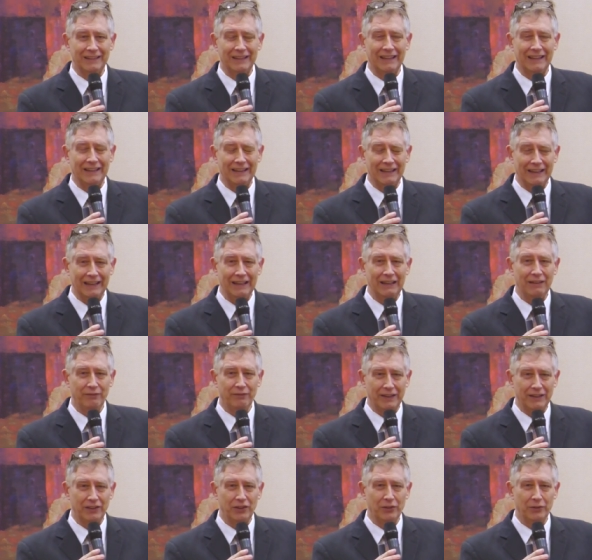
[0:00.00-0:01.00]
in any
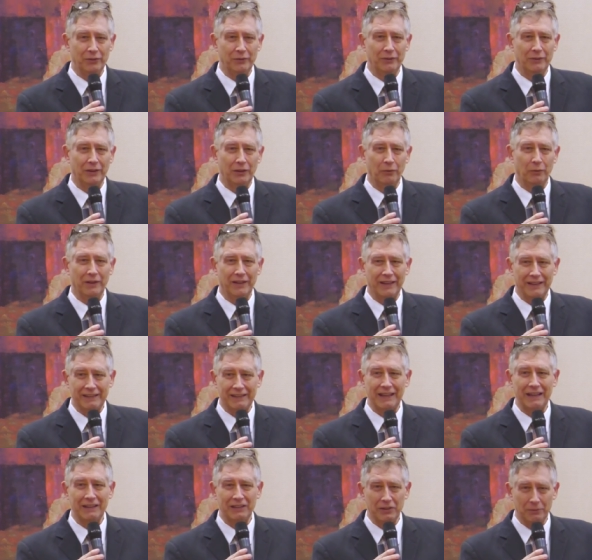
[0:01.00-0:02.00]
venue where they
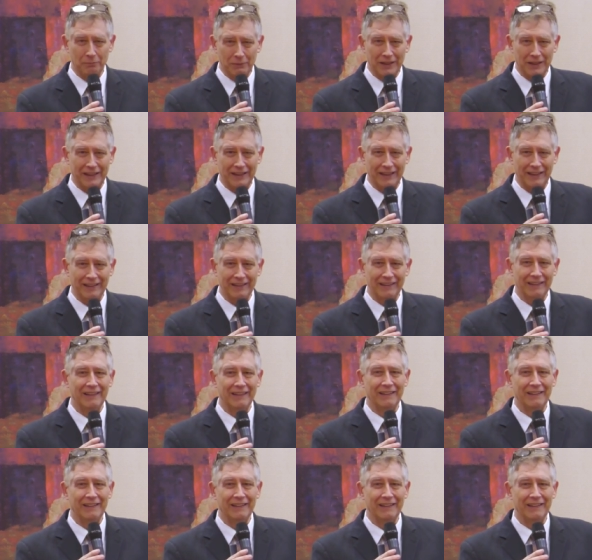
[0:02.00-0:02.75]
take your money